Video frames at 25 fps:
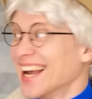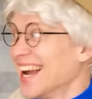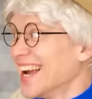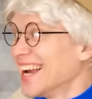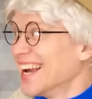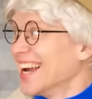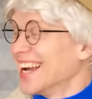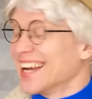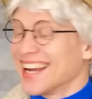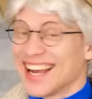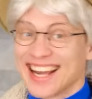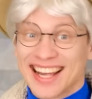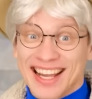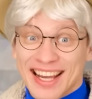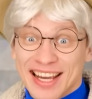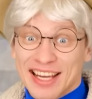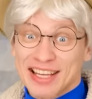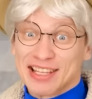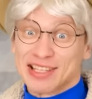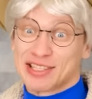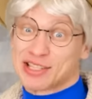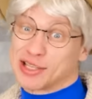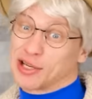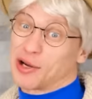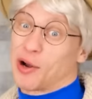They're
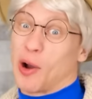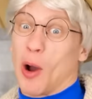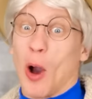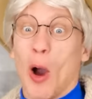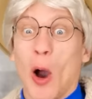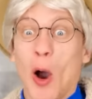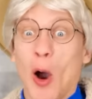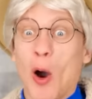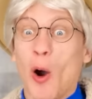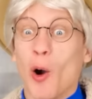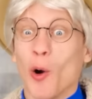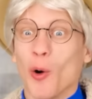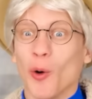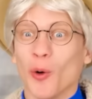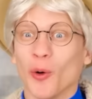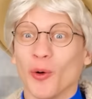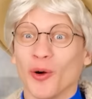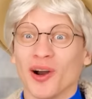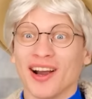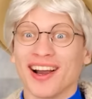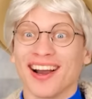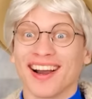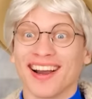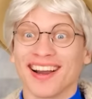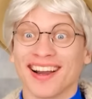cows. I
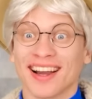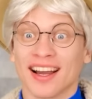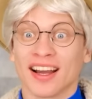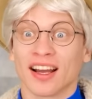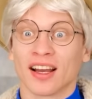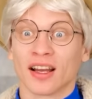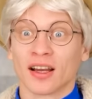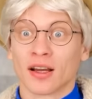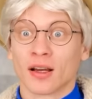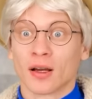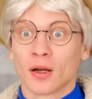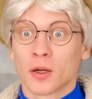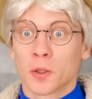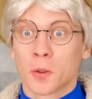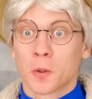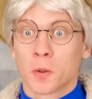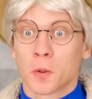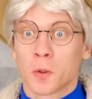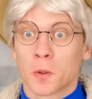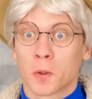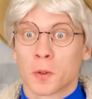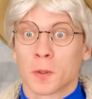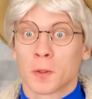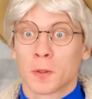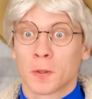thought it would be
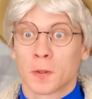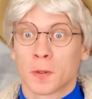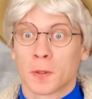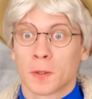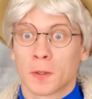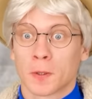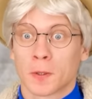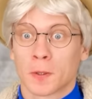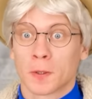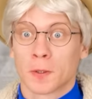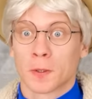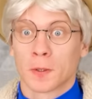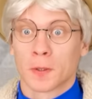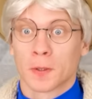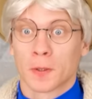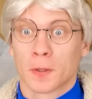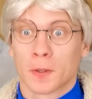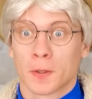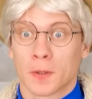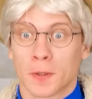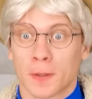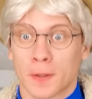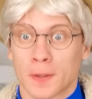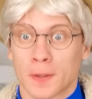amusing.